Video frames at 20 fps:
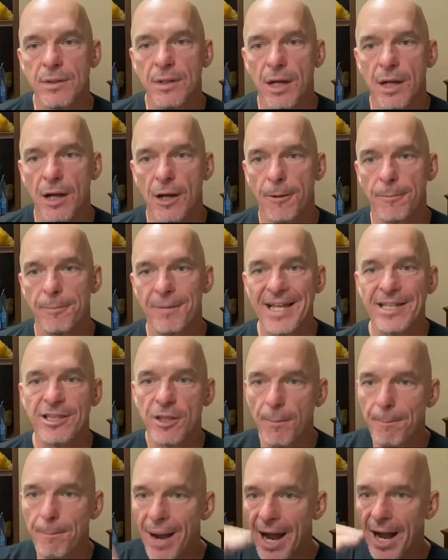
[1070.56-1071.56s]
um, at
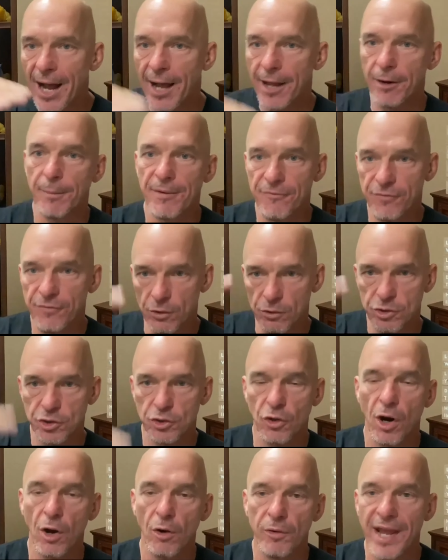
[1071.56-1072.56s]
the bottom, if you'll
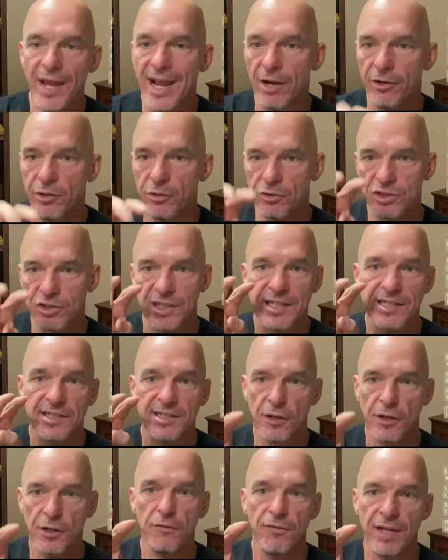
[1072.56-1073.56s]
scroll down, you'll see
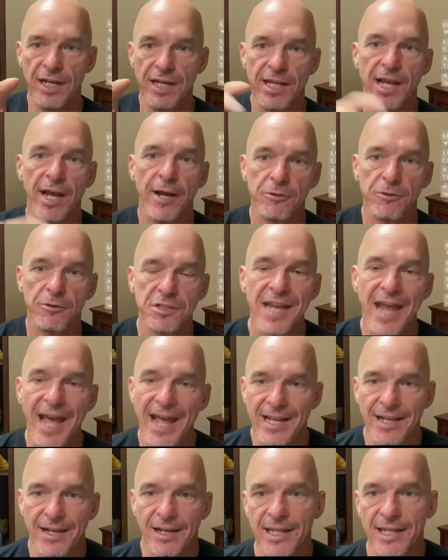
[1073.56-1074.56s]
two videos
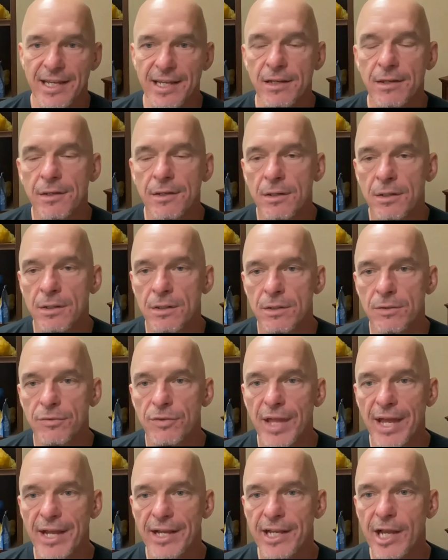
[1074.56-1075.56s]
daily
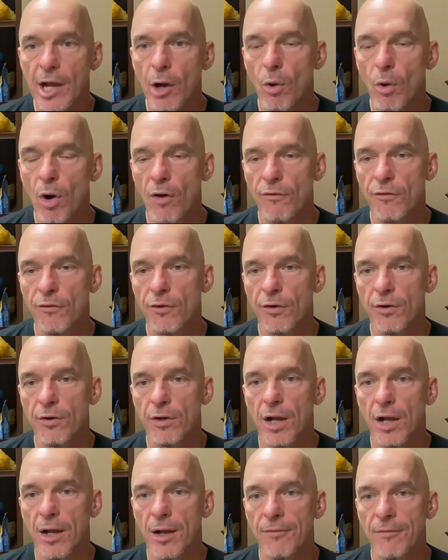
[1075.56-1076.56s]
that go over
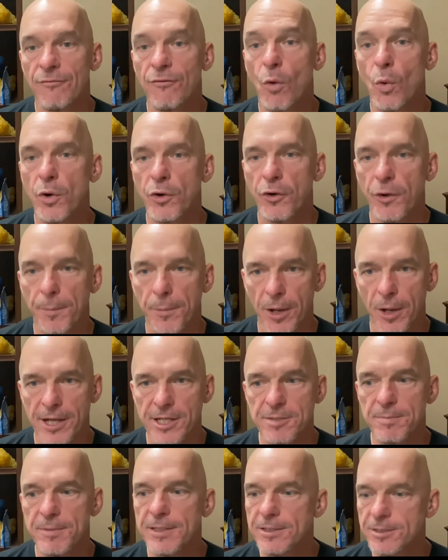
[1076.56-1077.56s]
uh, void
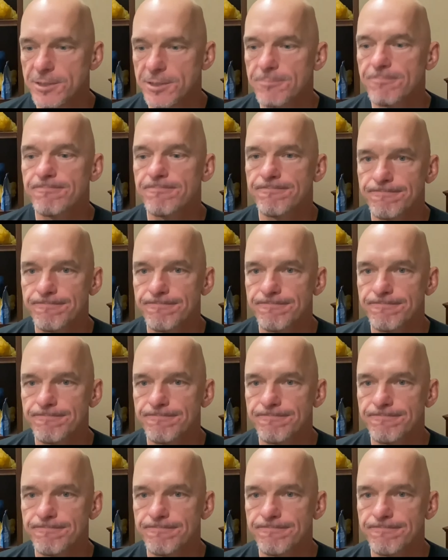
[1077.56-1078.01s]
replacements,